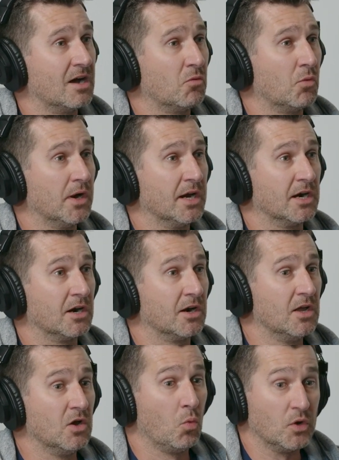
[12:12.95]
where
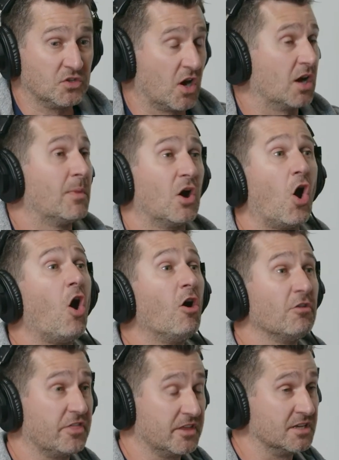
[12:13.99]
we talk about all
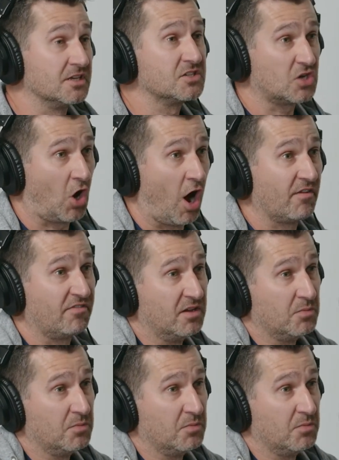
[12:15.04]
things coffee,